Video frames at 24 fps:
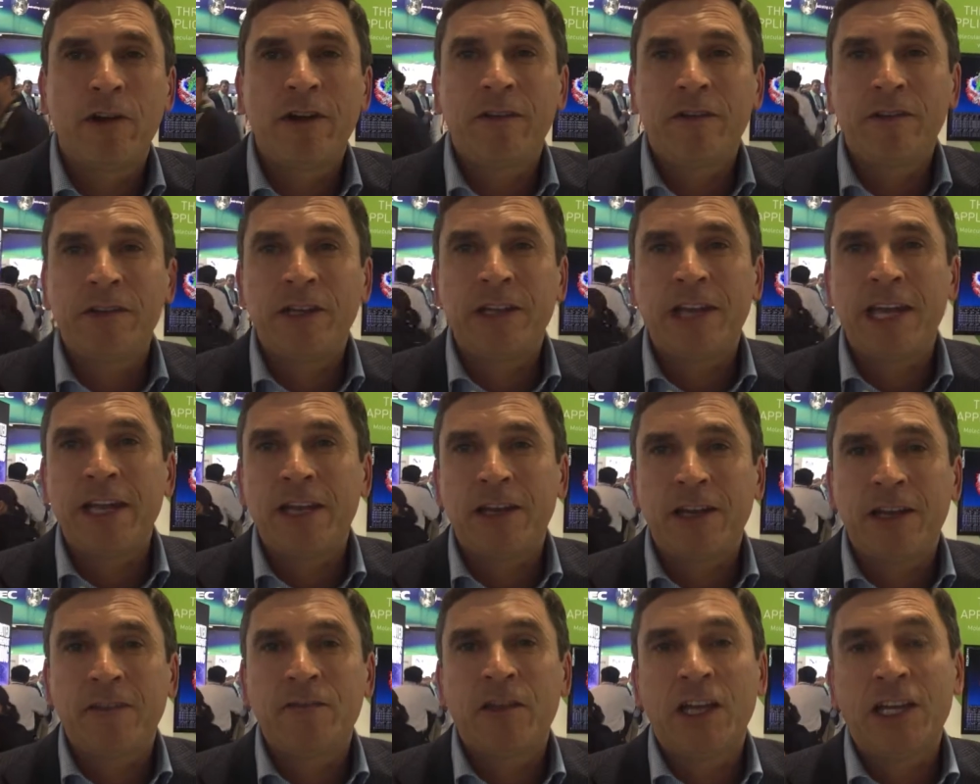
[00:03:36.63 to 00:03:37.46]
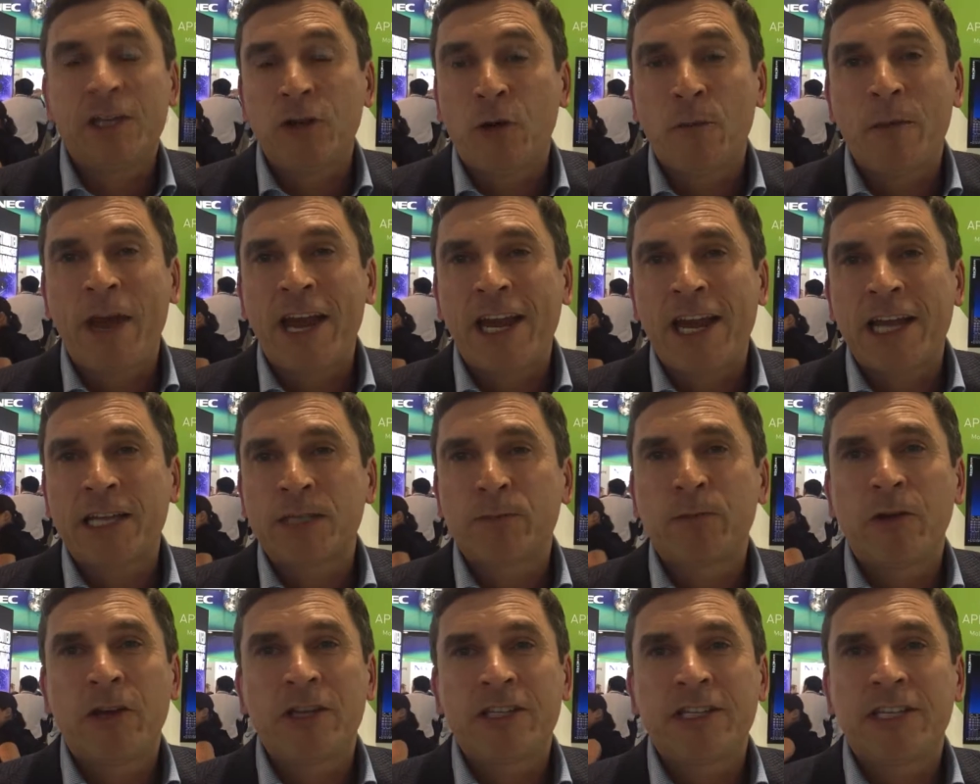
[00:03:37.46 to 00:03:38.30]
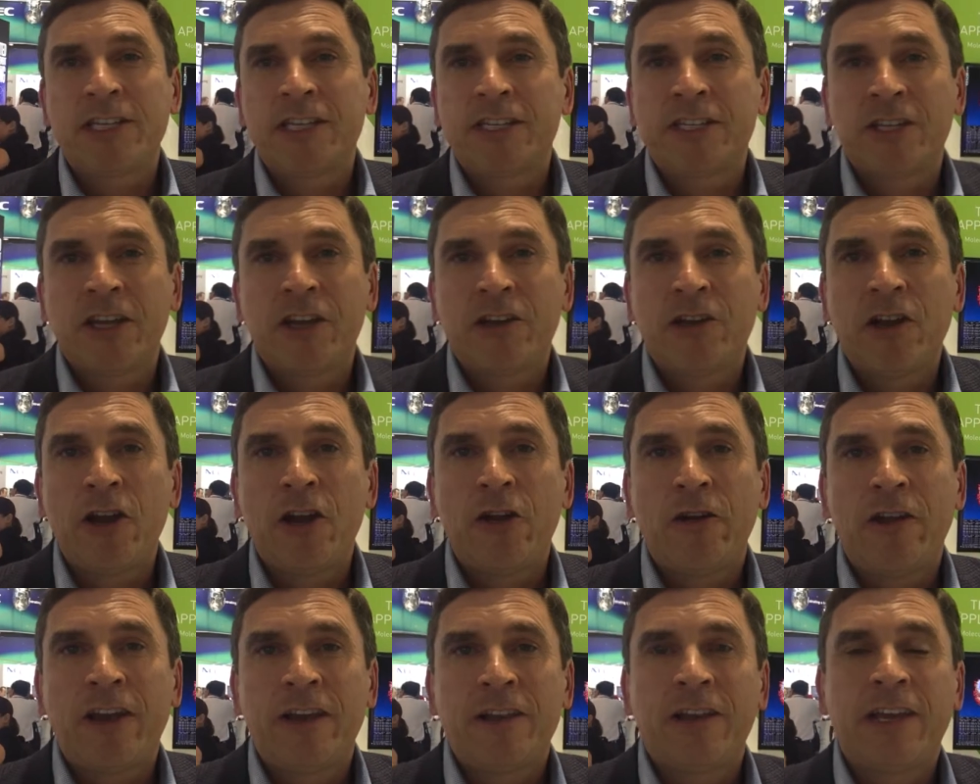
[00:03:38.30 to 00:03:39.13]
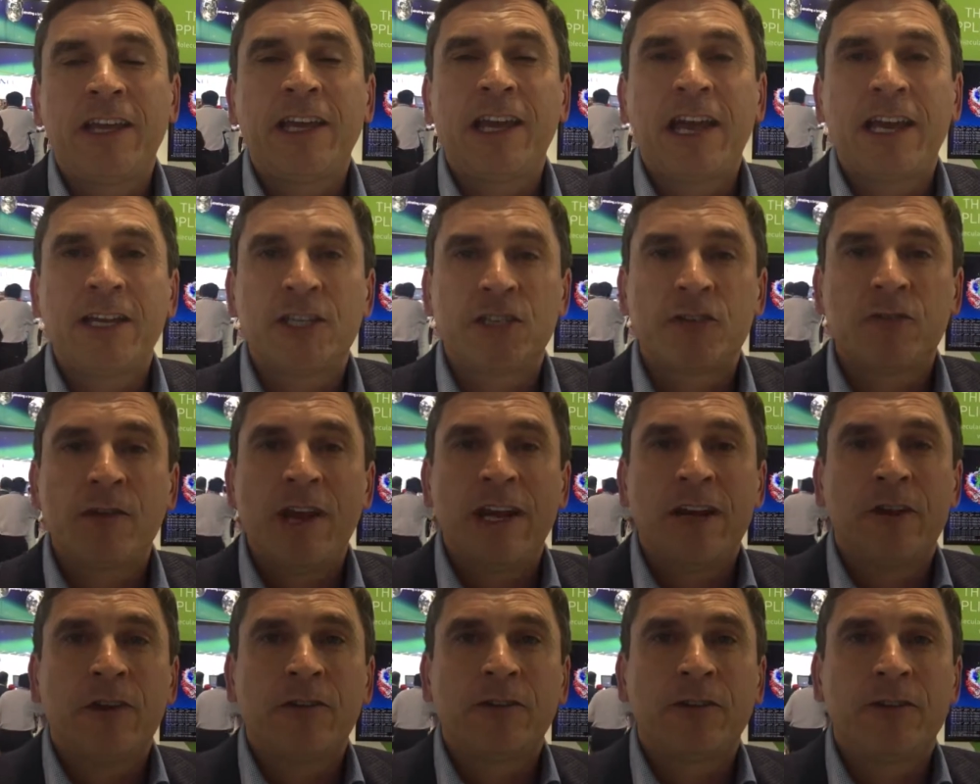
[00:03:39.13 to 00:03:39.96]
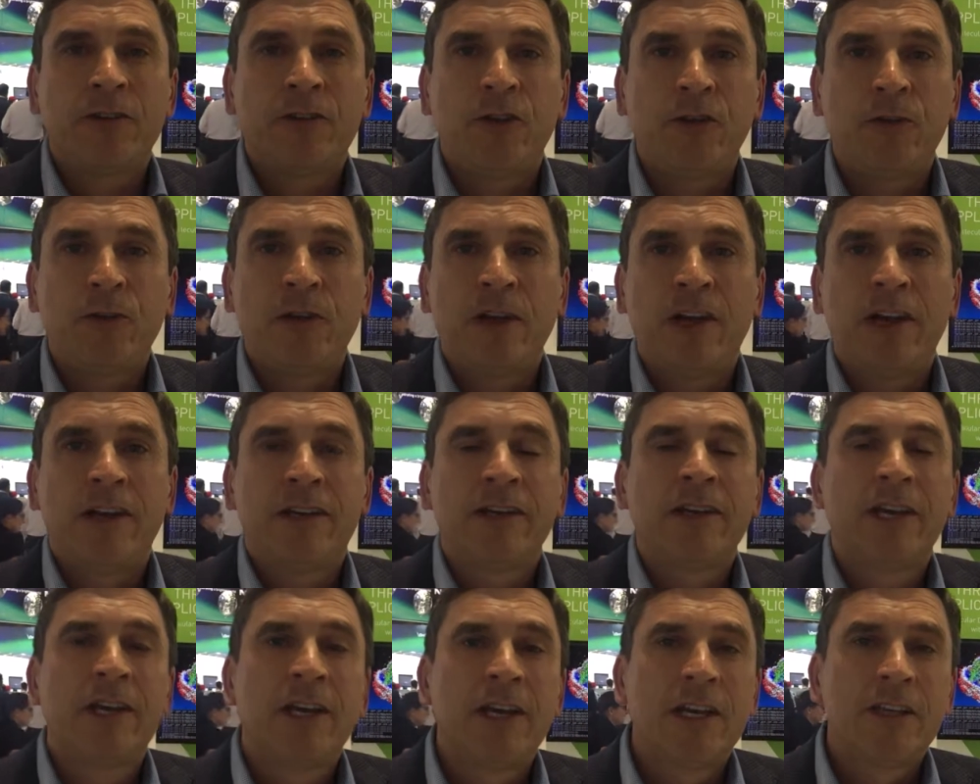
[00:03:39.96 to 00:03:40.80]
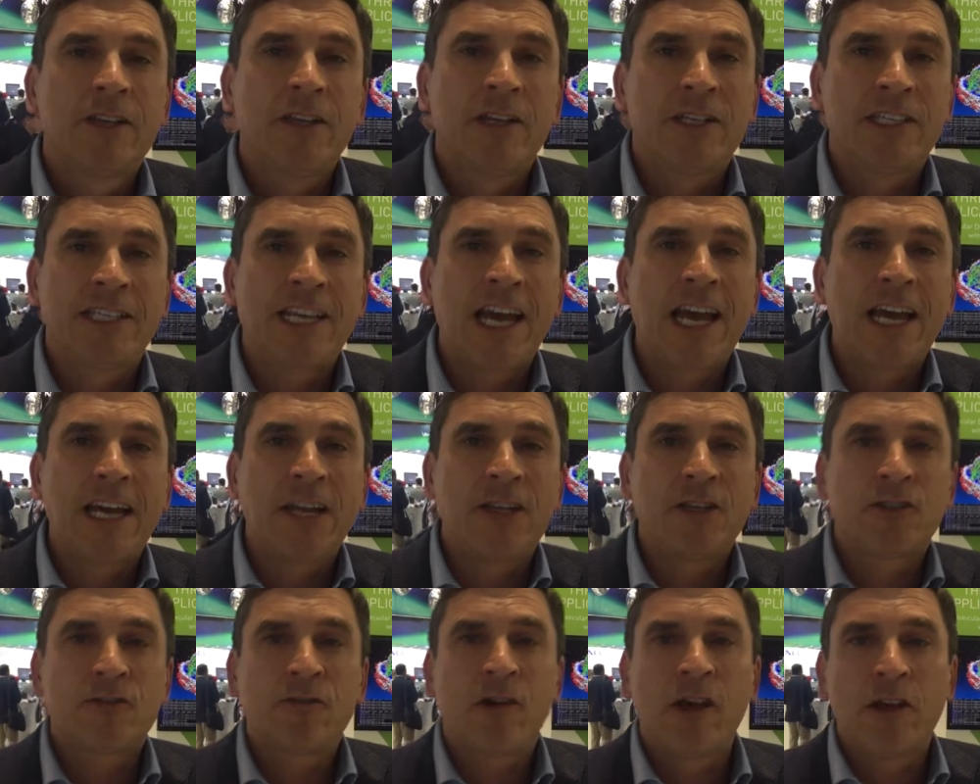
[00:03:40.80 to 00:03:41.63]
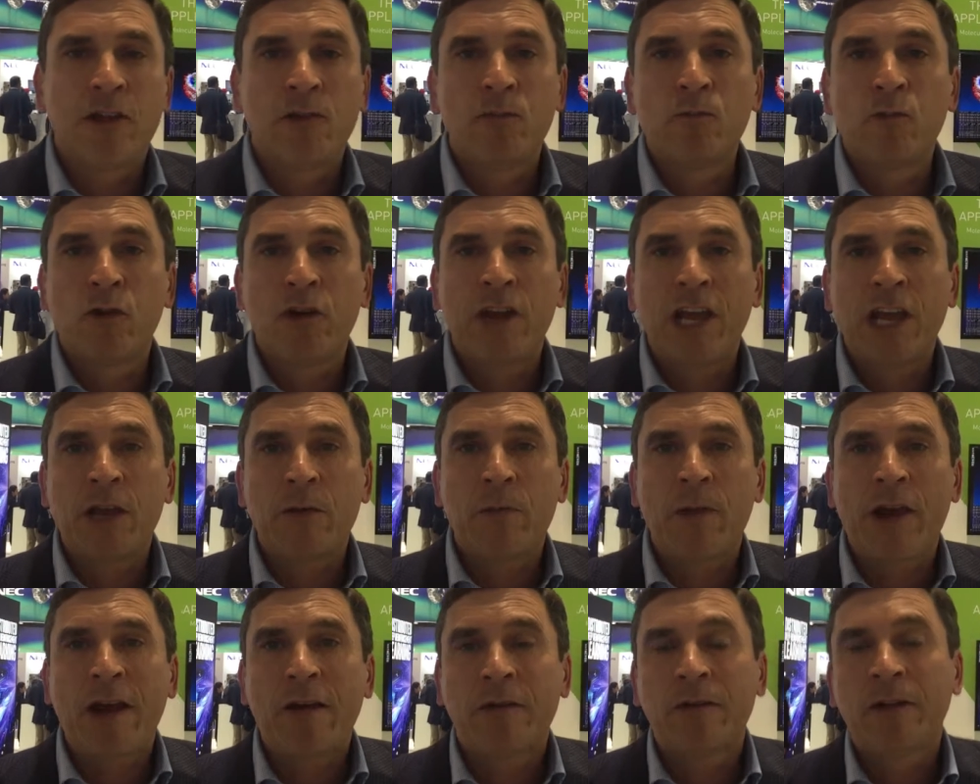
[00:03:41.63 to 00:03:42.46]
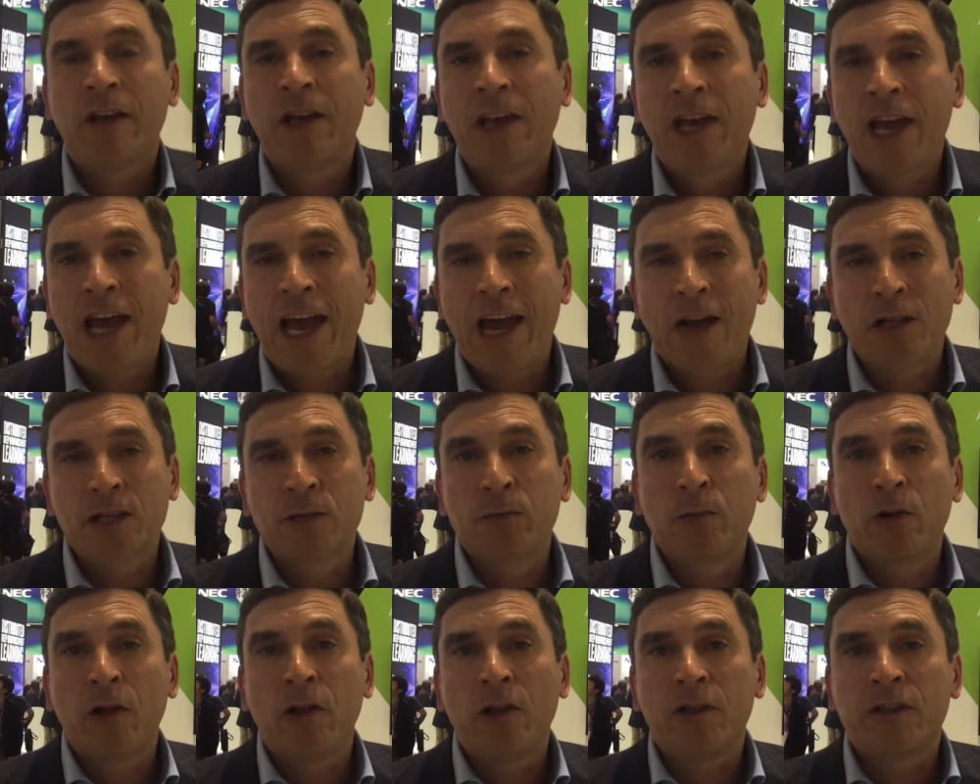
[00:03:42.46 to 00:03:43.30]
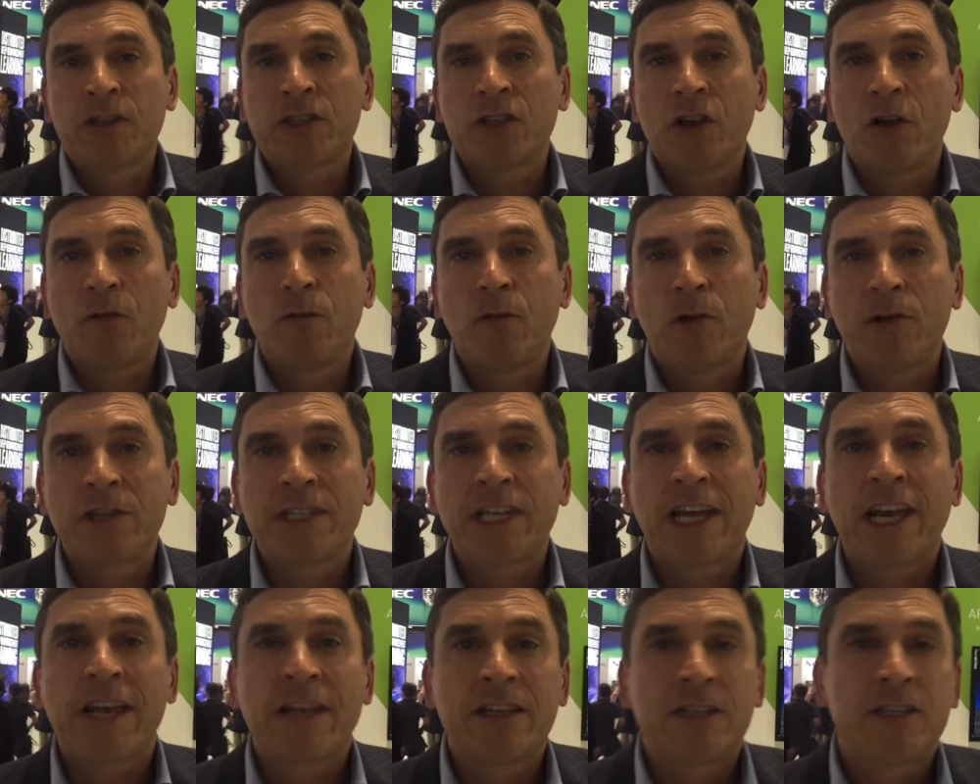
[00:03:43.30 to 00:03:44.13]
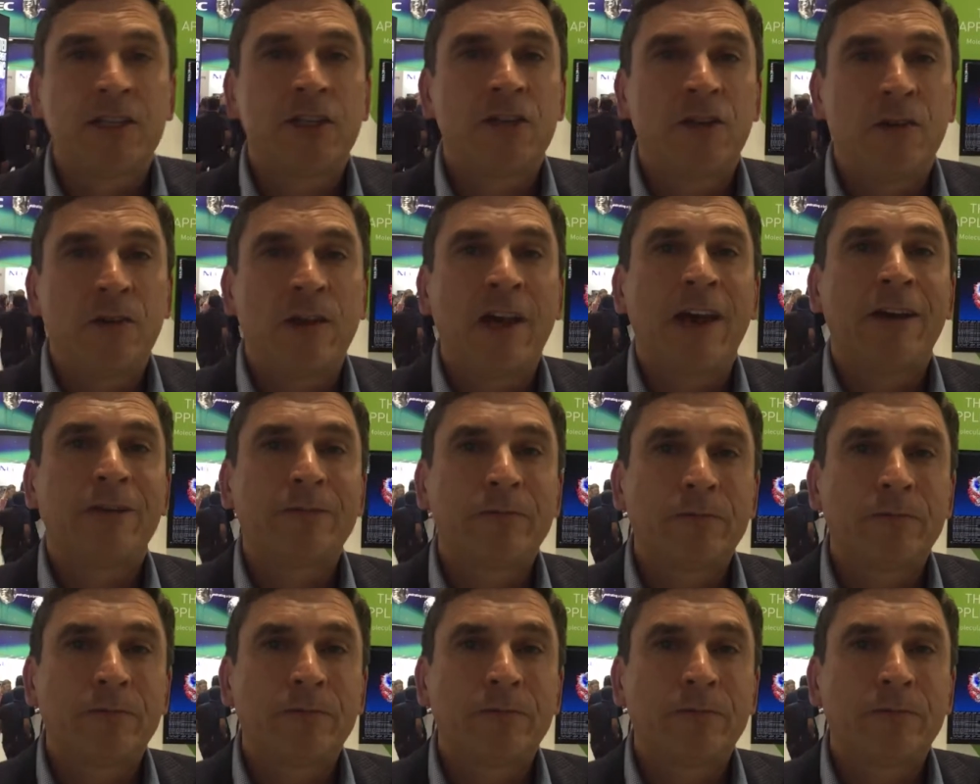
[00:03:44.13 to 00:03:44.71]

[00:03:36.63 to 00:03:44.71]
If they're domain experts in a certain area, they can get straight on and do the science rather than worrying about how to put all the software together to do that.